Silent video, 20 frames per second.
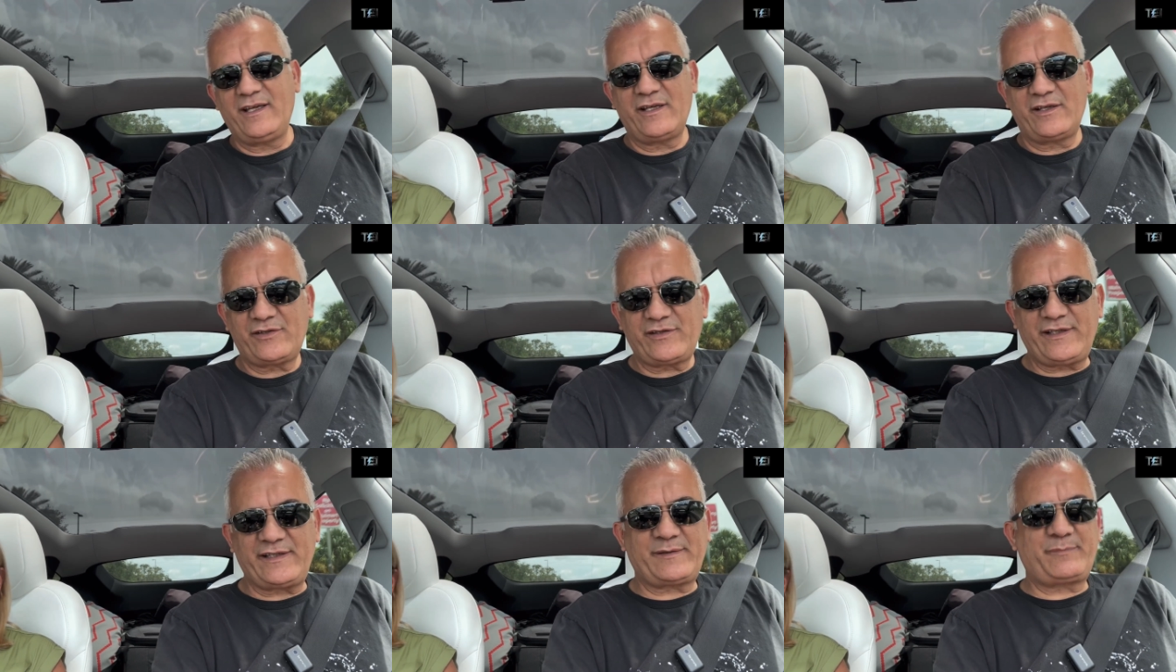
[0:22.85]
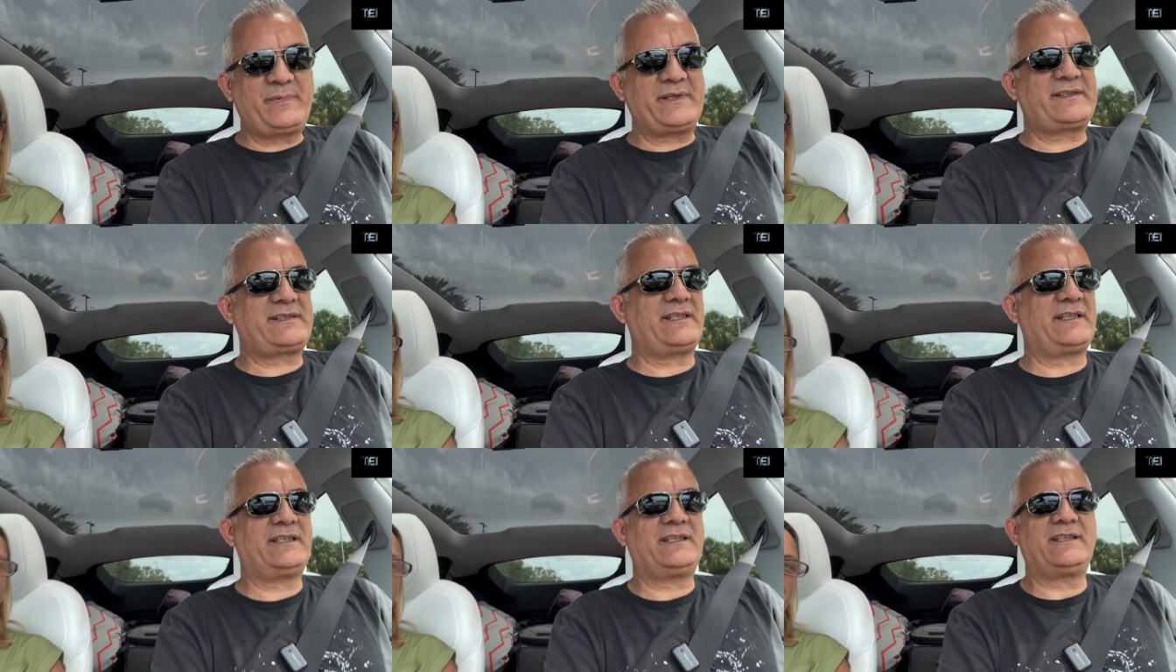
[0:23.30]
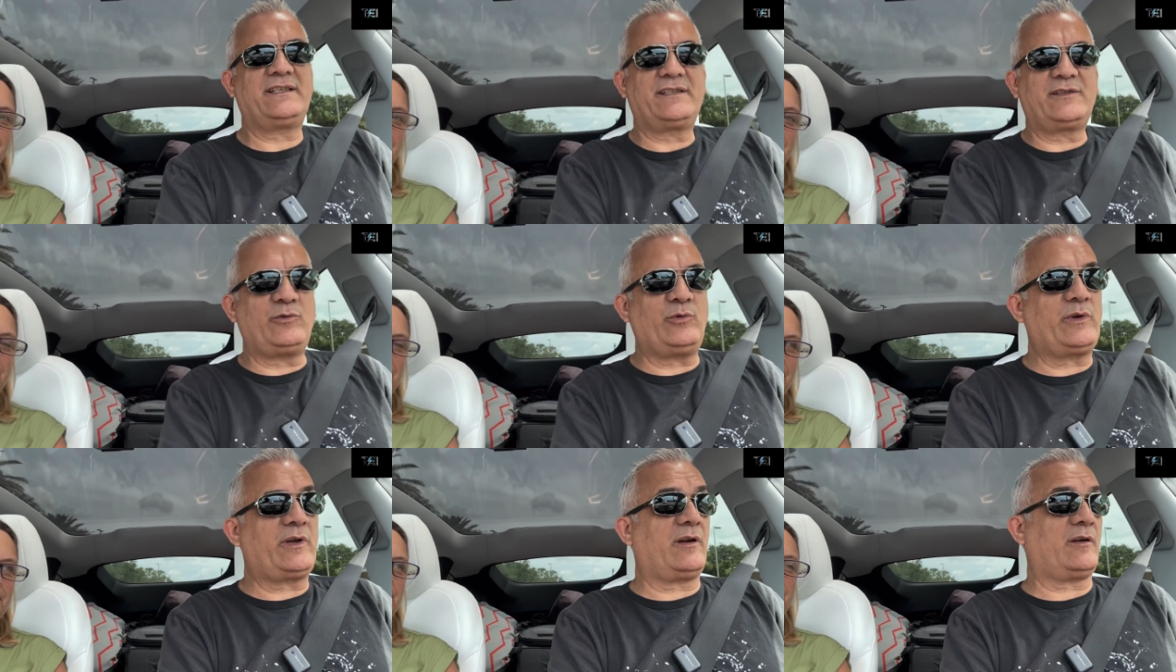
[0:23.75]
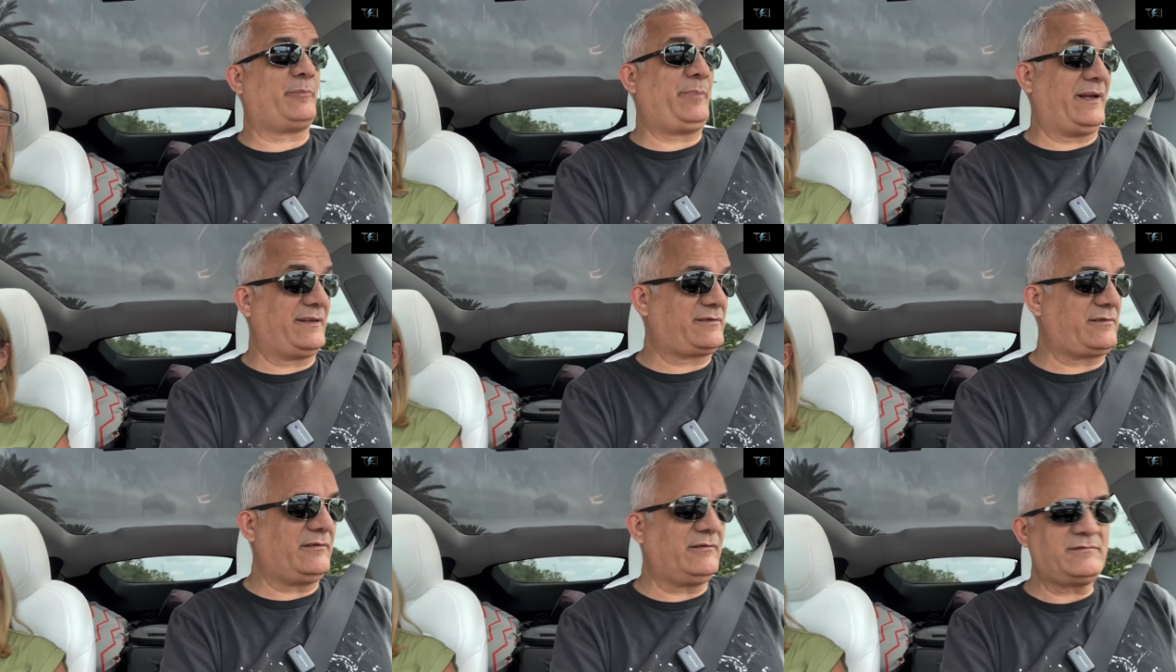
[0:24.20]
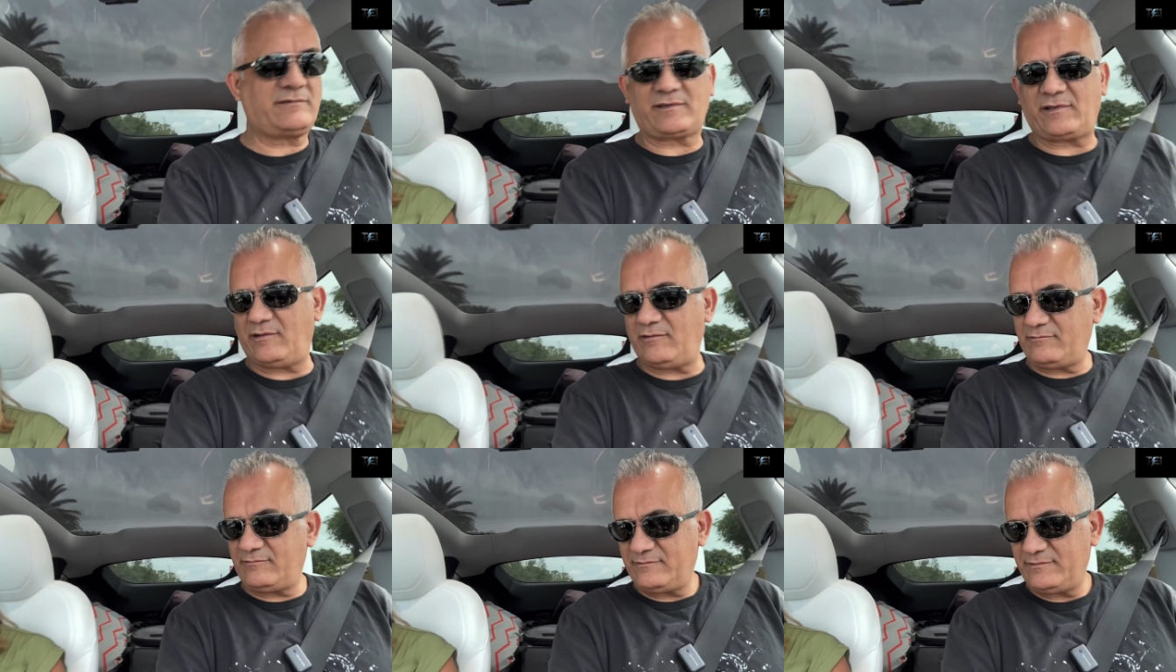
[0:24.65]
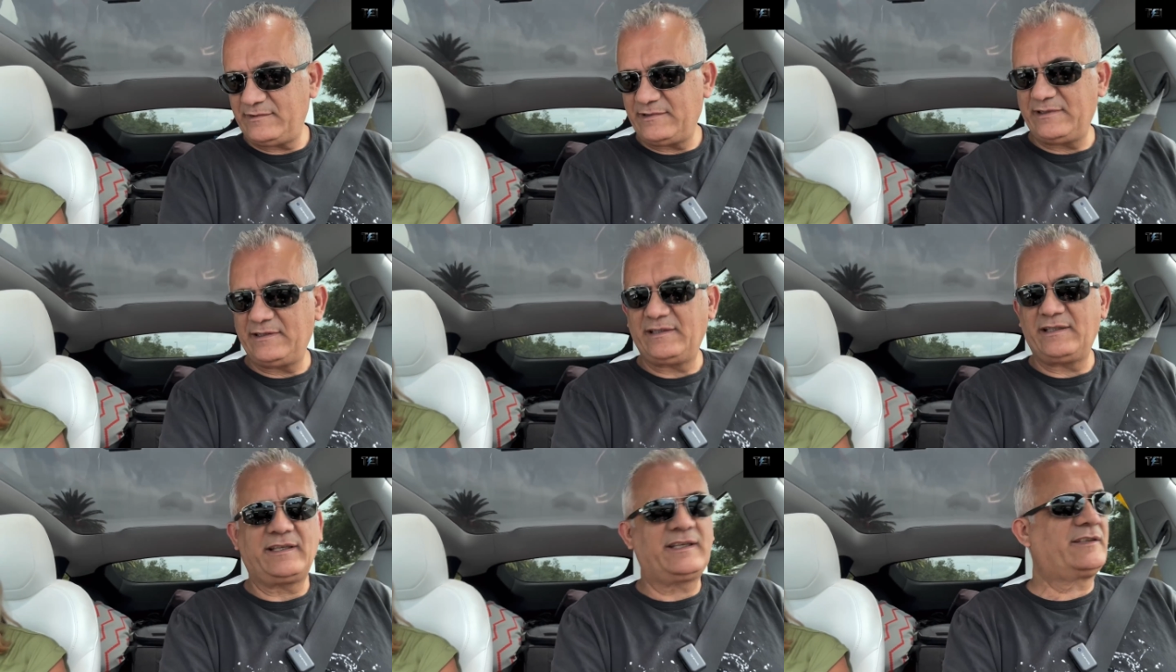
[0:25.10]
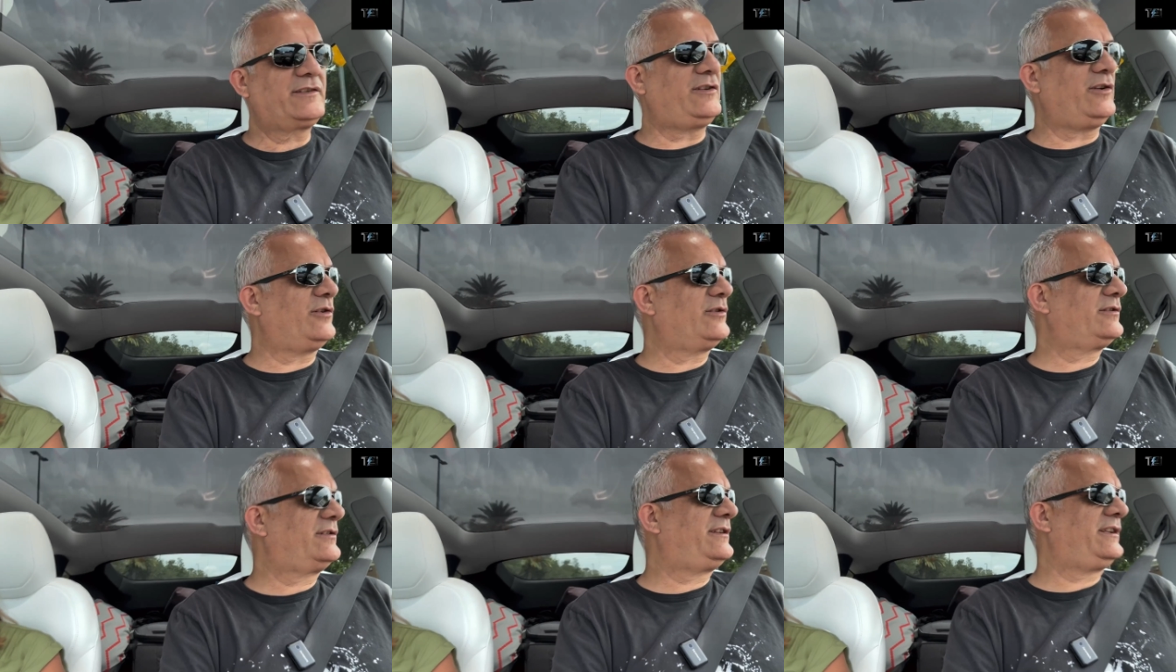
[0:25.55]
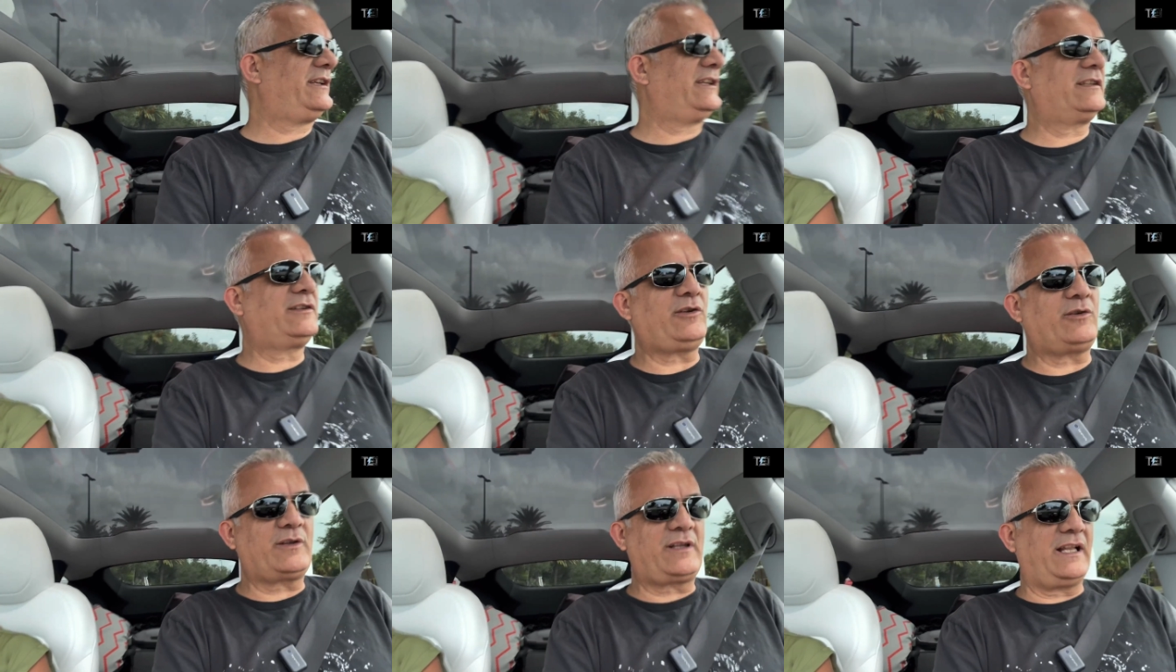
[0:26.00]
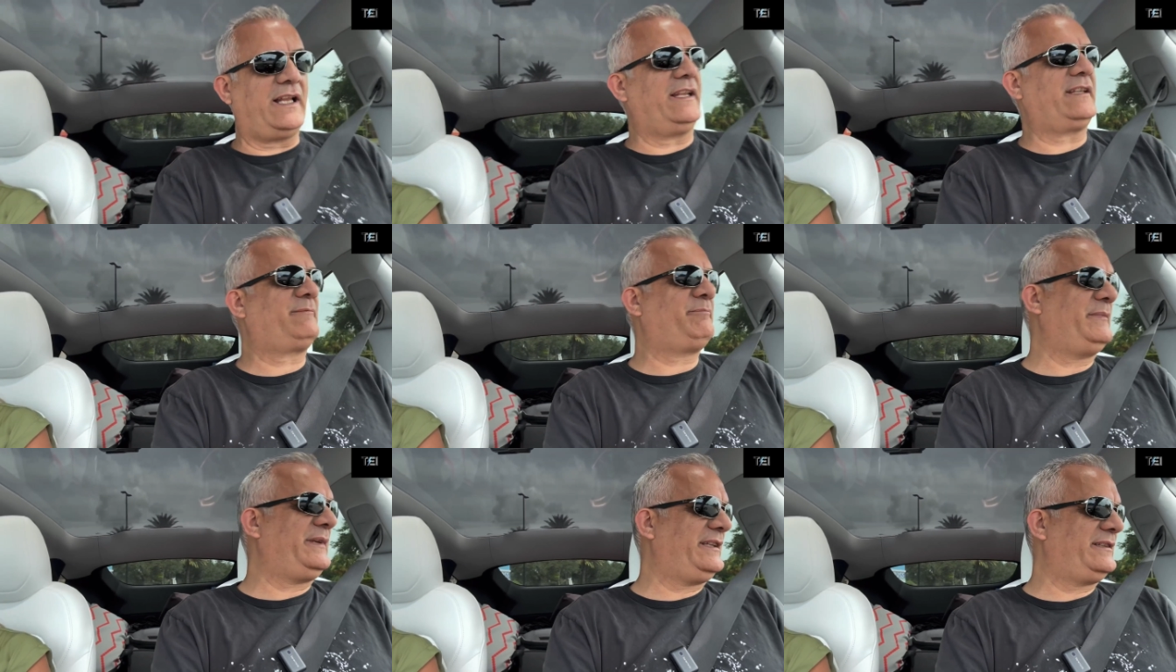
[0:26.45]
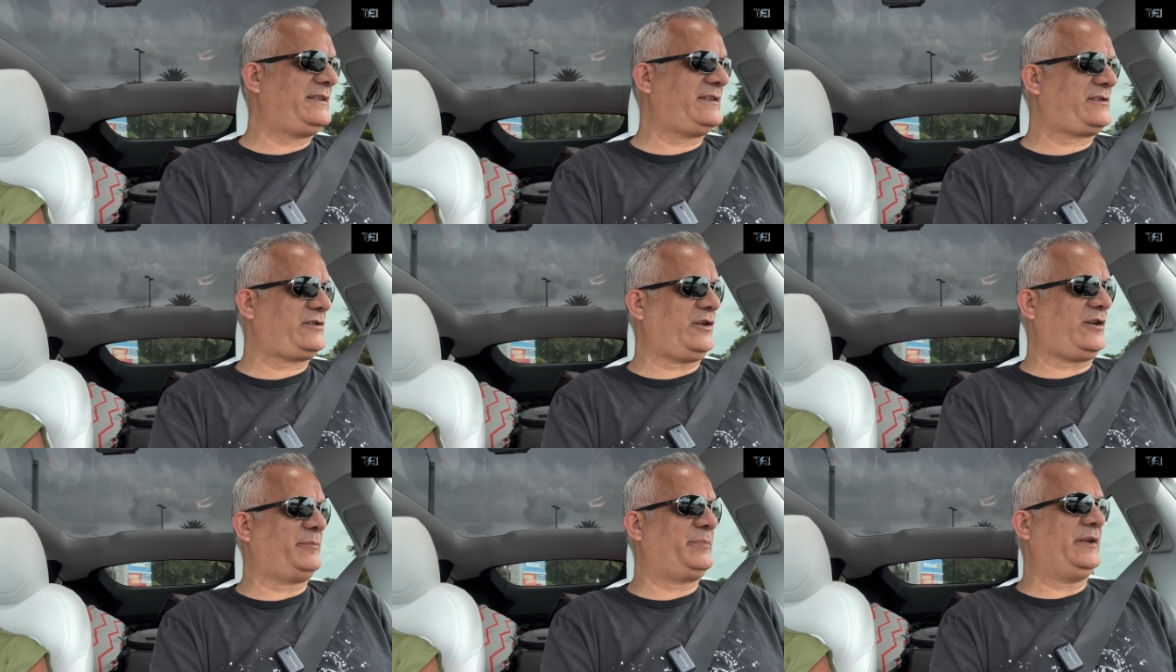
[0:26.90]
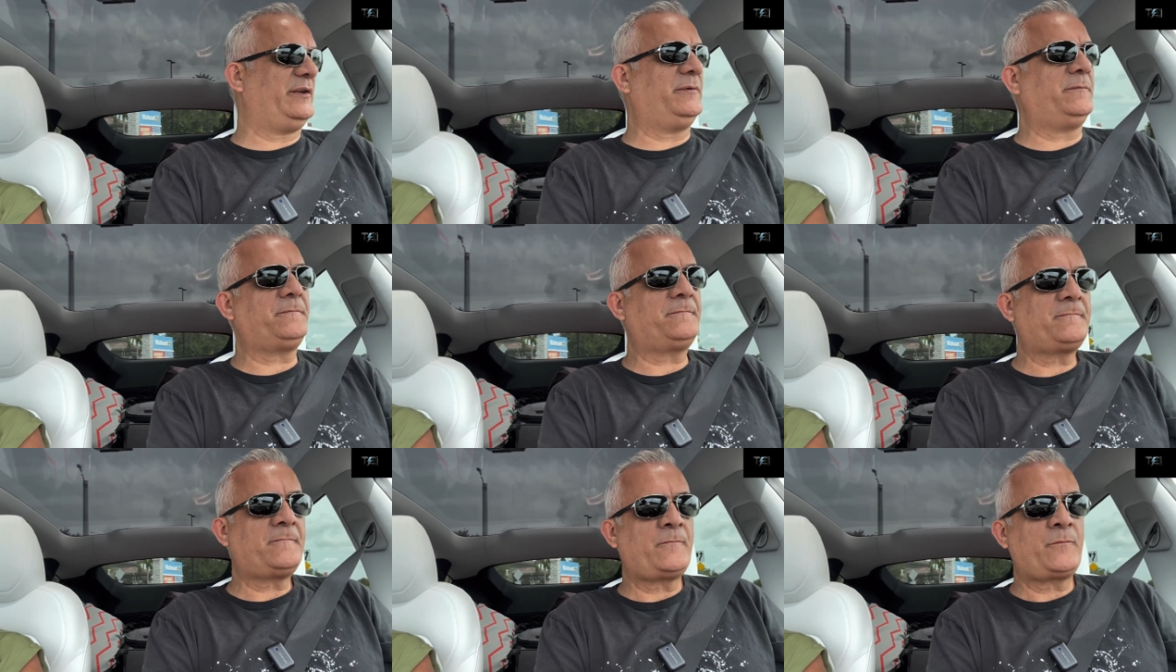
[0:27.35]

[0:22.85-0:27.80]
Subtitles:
She's busy doing her puzzle, so don't let me disturb you.